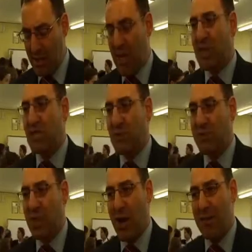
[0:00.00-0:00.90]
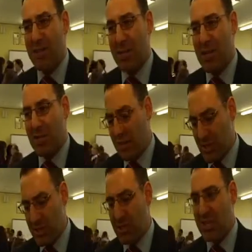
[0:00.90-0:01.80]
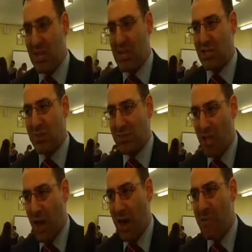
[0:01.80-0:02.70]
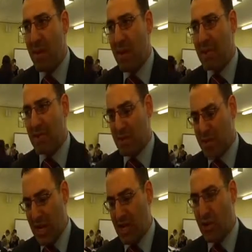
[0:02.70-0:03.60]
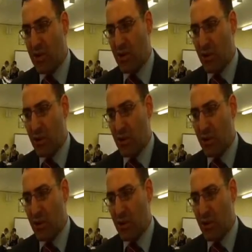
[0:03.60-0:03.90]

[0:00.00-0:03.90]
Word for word: challenge you with timetable issues, it's going to challenge you with time, it's going to challenge your